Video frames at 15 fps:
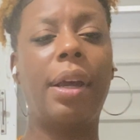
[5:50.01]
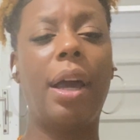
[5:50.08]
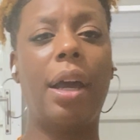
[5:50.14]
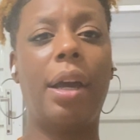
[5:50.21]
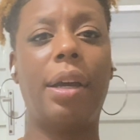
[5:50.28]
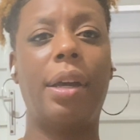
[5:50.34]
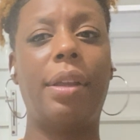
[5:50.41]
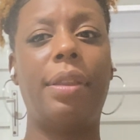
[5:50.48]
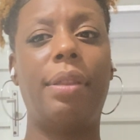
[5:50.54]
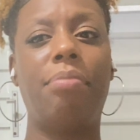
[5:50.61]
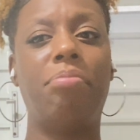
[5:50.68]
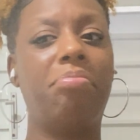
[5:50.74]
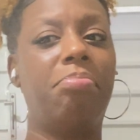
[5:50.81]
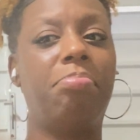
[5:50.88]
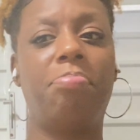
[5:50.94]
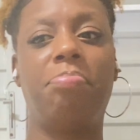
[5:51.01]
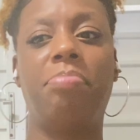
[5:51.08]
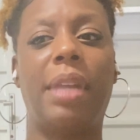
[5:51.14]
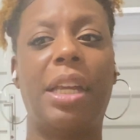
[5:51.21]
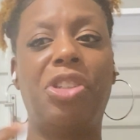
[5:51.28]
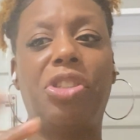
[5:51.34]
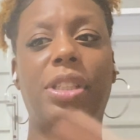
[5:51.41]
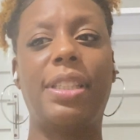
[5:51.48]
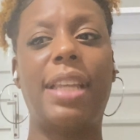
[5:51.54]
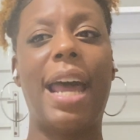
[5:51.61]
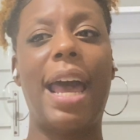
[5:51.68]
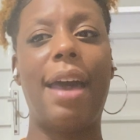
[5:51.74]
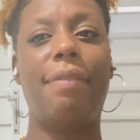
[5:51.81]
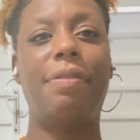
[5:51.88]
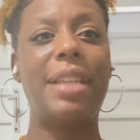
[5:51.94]
Uh, they just
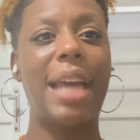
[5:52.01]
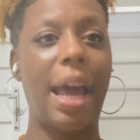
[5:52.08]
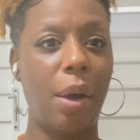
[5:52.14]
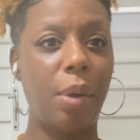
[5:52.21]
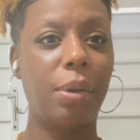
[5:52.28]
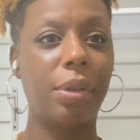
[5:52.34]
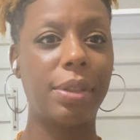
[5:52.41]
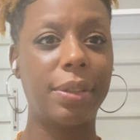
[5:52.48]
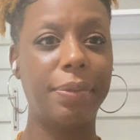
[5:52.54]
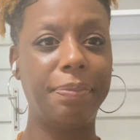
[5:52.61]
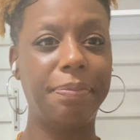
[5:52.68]
have towels.